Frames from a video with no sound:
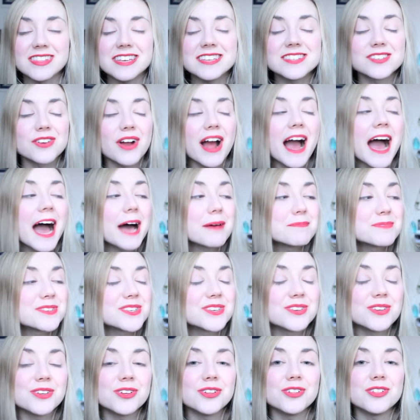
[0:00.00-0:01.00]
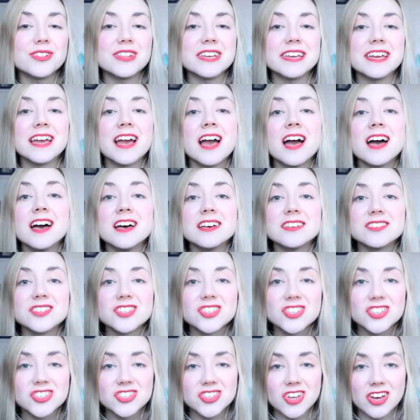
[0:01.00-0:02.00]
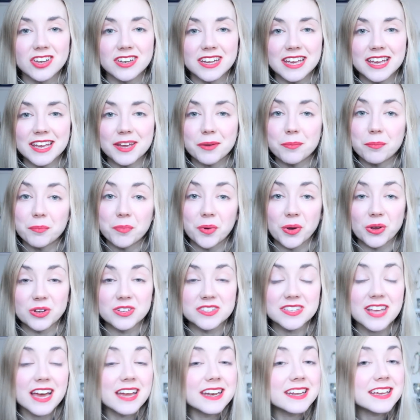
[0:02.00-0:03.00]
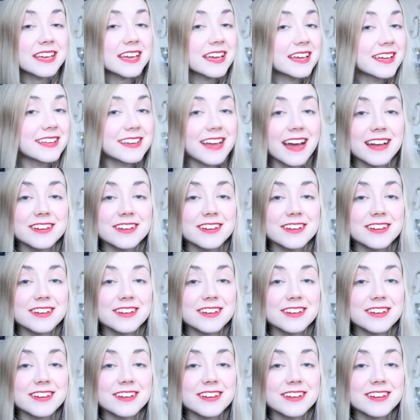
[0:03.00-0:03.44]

These are absolutely stunning books, and again,